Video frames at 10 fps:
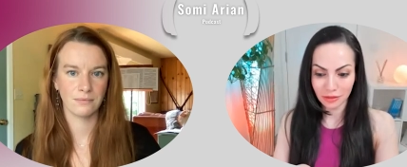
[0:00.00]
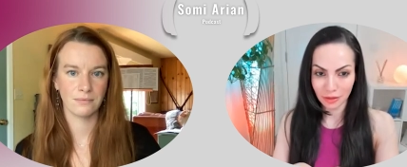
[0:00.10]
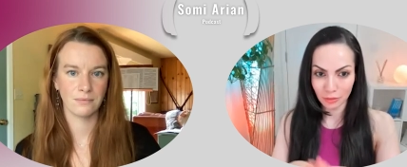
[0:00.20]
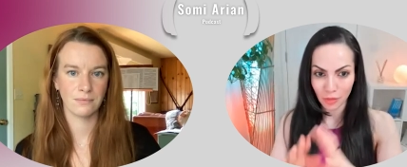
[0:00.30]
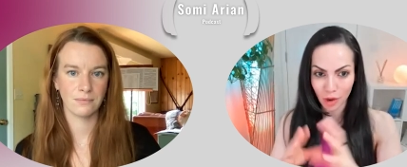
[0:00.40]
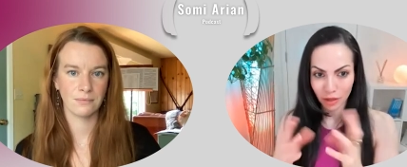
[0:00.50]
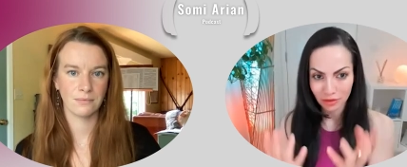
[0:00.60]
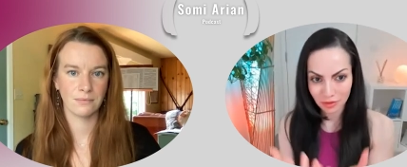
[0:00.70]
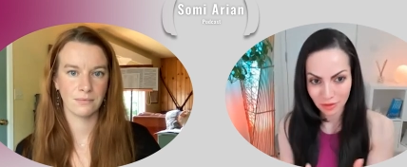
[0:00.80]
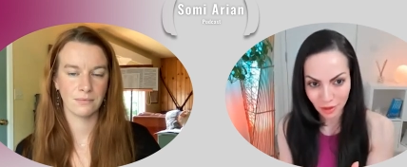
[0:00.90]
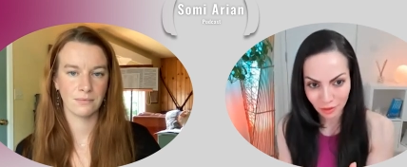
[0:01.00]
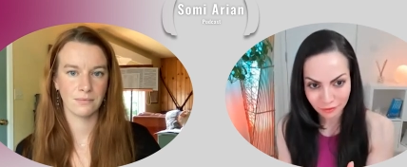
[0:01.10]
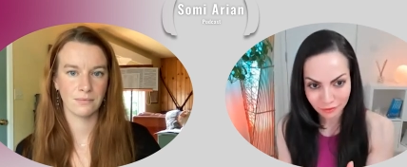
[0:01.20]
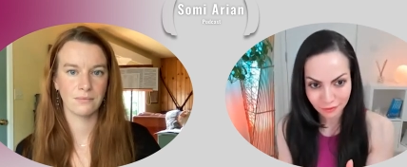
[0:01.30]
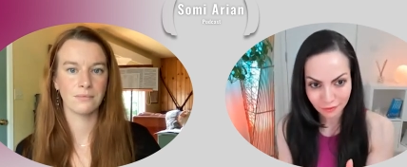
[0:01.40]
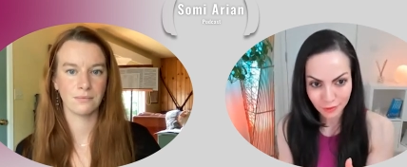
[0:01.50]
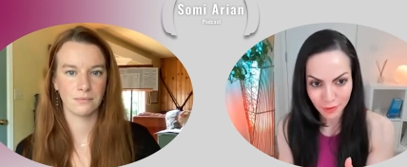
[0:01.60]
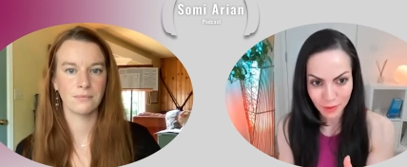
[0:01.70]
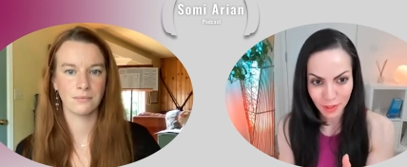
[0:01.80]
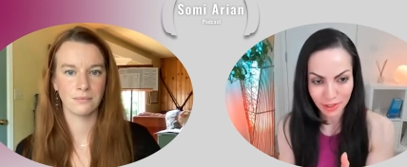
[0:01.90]
Speaker 1: the model of
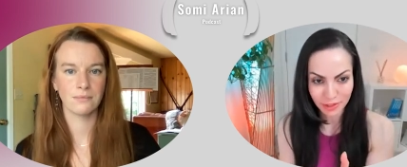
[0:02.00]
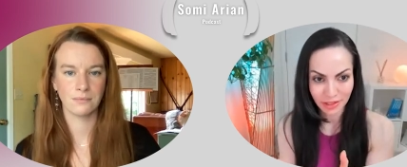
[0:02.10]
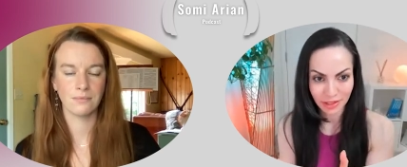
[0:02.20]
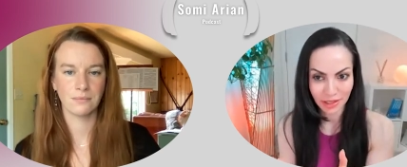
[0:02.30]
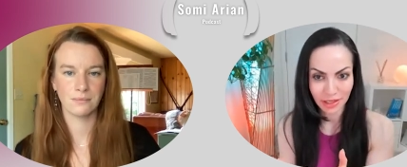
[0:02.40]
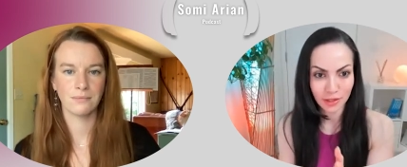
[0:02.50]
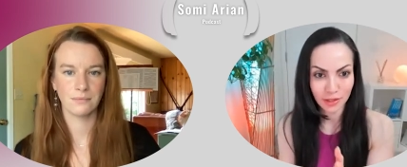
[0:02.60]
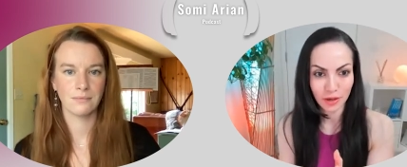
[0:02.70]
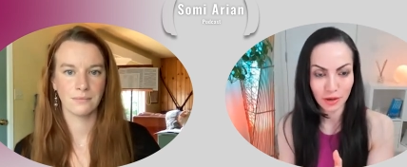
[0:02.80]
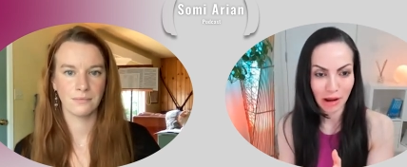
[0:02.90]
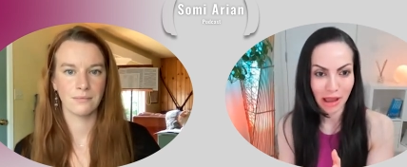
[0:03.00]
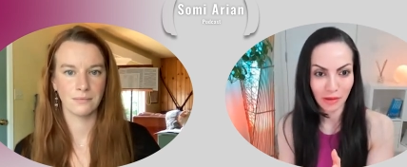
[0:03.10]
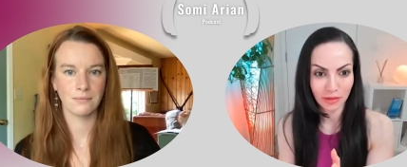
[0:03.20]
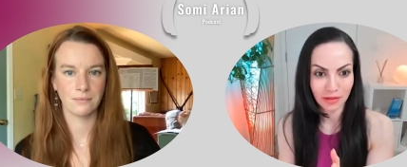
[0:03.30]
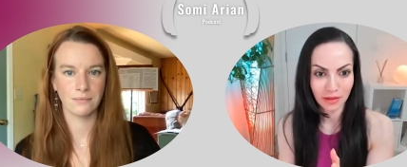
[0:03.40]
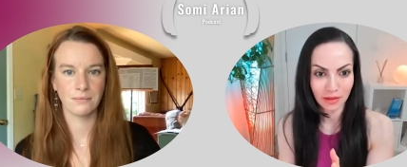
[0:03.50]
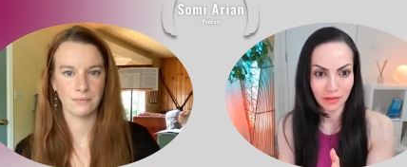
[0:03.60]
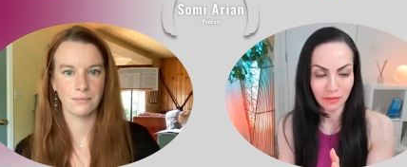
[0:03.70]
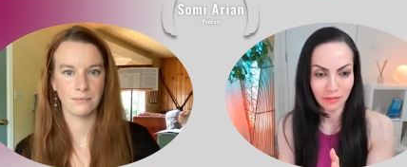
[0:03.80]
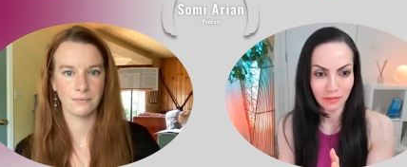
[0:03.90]
society is around
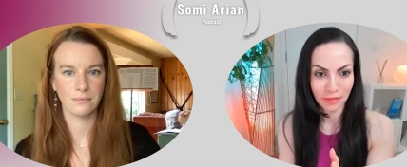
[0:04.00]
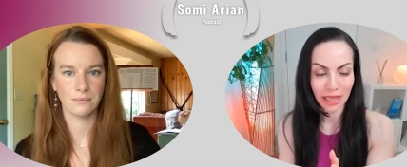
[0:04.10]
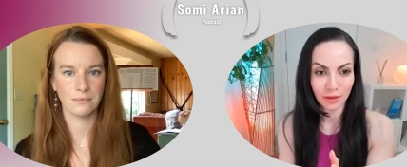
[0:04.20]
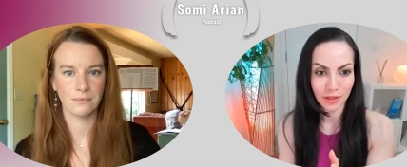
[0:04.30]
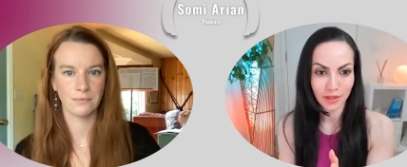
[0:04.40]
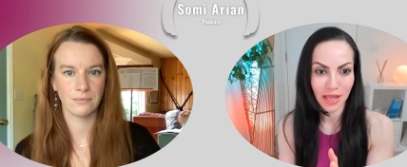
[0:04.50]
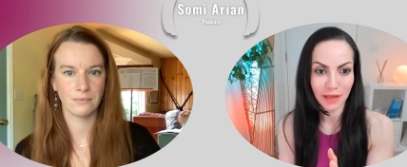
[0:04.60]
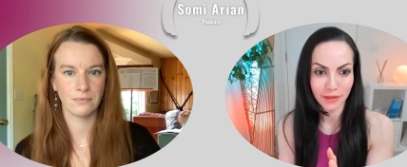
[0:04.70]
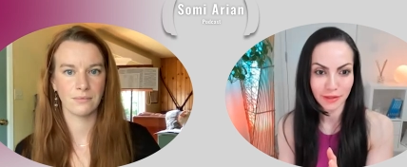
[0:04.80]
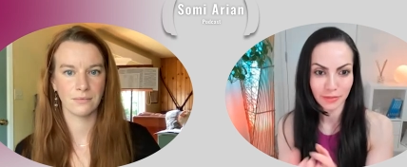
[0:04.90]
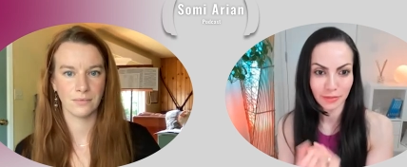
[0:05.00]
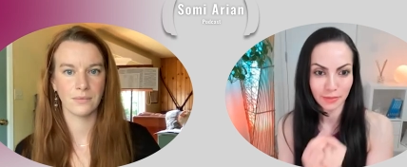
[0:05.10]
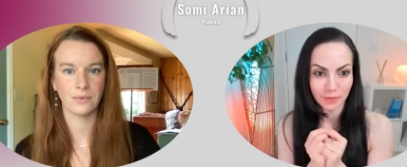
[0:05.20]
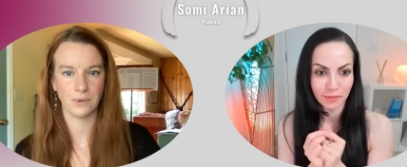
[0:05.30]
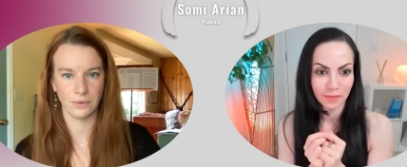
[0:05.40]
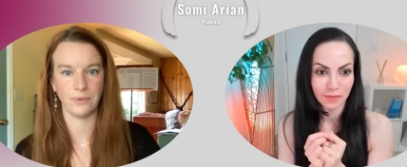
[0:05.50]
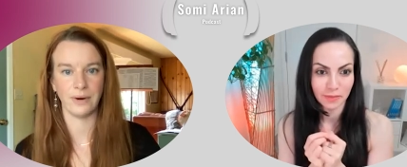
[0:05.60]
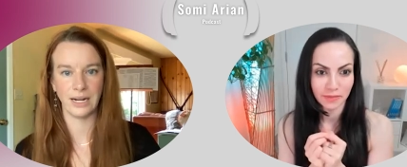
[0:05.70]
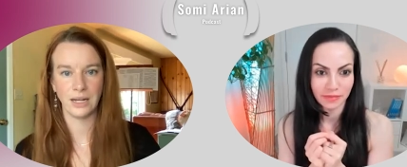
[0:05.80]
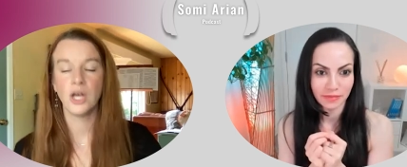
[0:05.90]
male success.
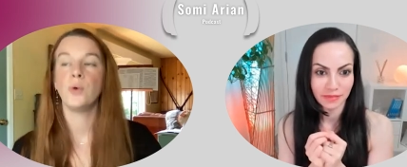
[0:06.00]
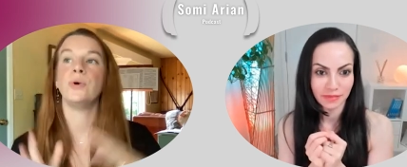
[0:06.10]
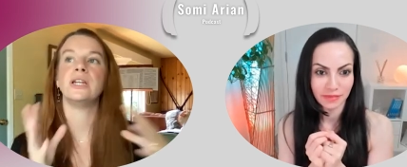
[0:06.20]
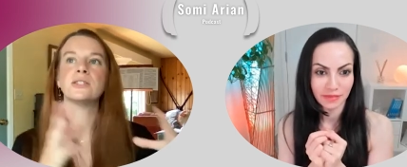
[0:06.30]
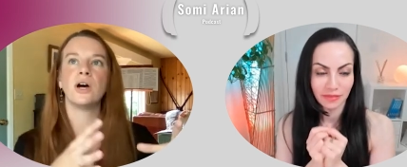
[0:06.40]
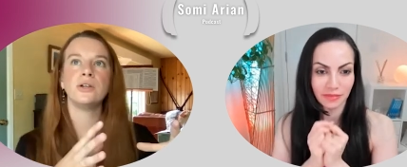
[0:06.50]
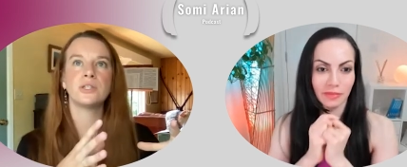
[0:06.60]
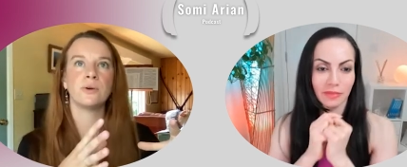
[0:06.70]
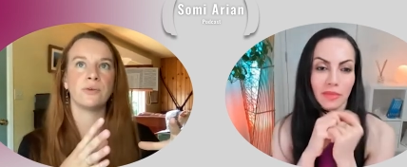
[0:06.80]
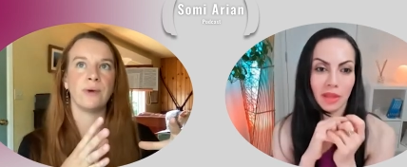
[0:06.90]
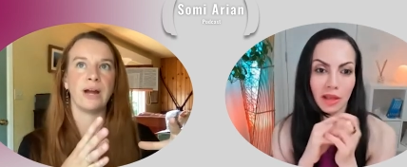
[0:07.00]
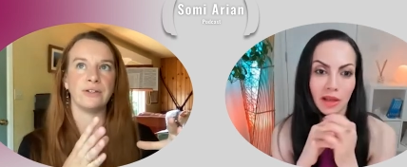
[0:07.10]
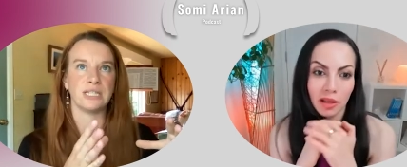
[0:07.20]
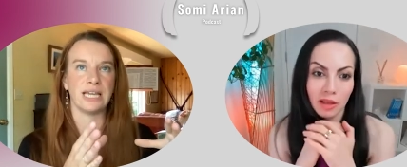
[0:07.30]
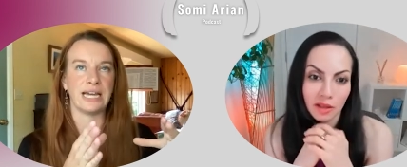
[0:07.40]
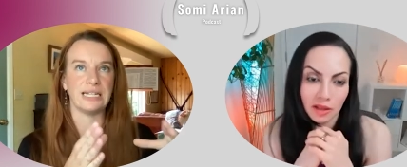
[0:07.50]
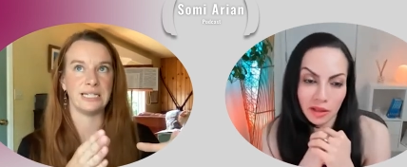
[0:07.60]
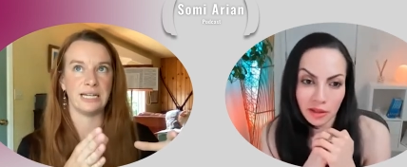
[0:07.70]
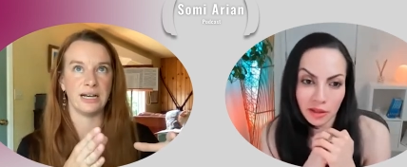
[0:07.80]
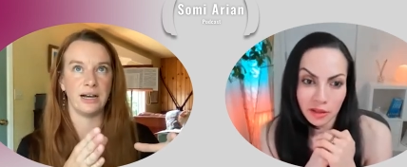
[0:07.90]
Speaker 2: Right. Well, and it's also around the
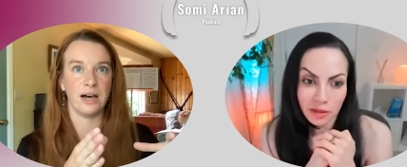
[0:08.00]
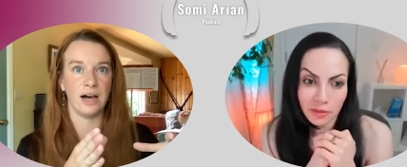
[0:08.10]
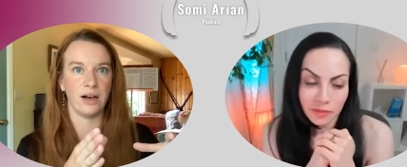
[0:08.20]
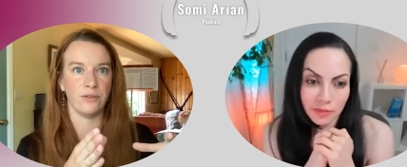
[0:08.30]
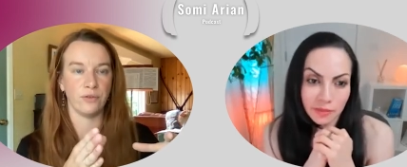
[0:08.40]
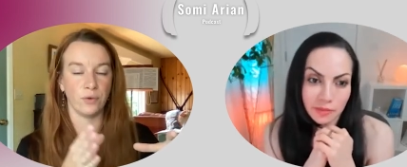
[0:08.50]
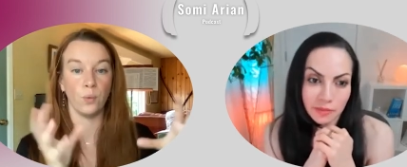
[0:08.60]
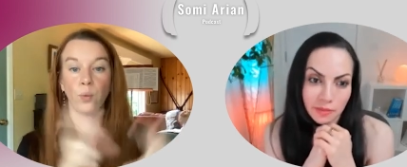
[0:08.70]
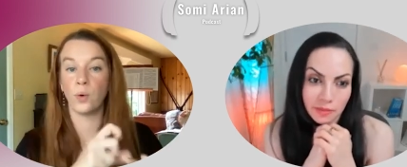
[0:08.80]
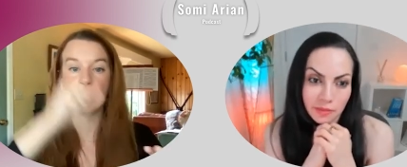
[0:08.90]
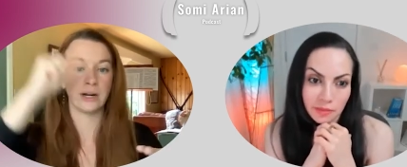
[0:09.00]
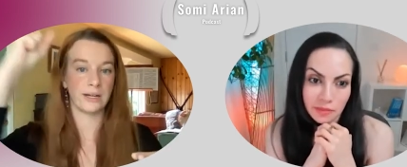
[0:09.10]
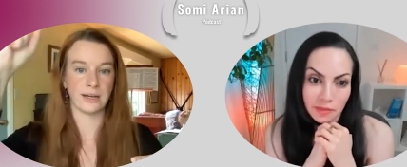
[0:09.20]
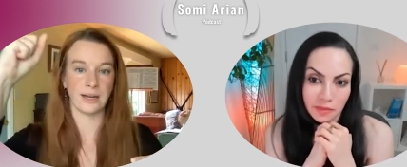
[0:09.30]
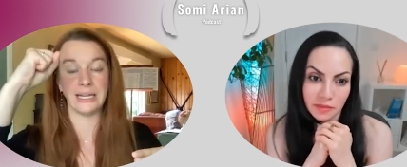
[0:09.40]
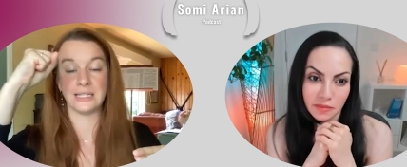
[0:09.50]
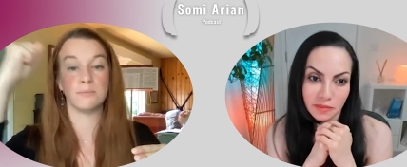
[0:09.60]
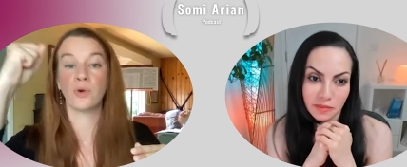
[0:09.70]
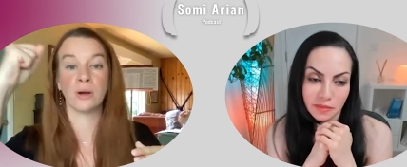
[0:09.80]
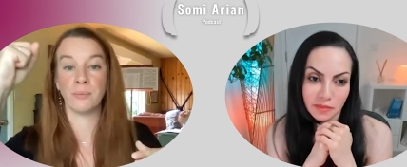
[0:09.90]
idea of work is
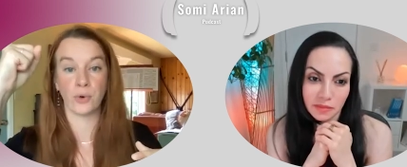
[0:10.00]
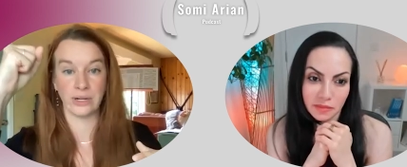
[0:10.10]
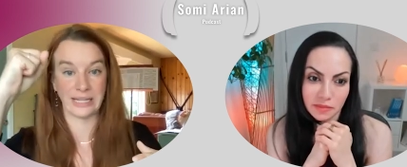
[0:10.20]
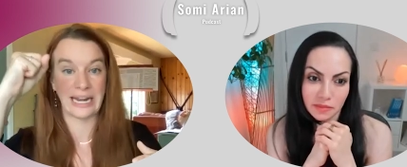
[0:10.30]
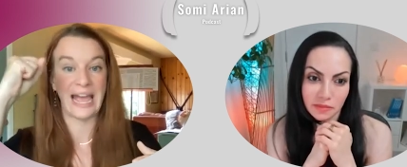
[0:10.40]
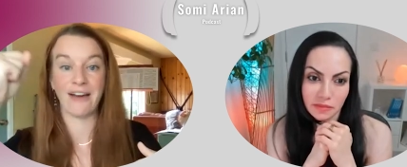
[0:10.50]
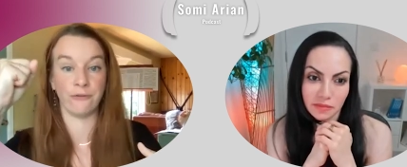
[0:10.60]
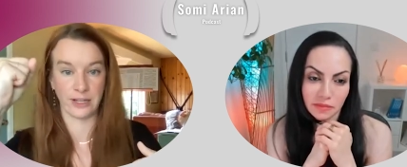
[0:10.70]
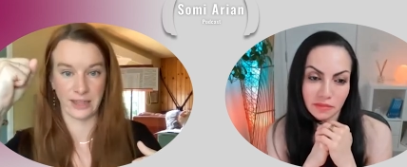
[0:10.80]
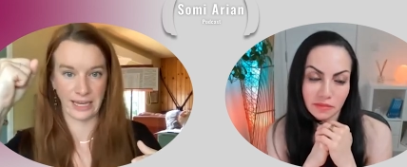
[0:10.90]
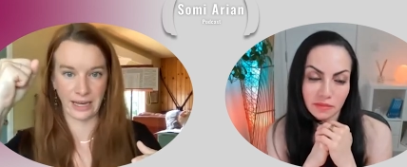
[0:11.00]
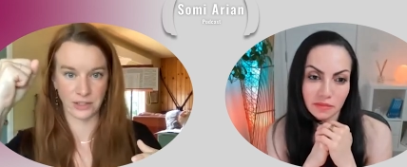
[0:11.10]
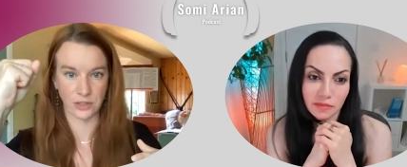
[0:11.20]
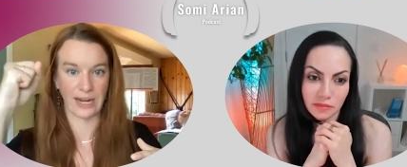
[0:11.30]
more important than everything else,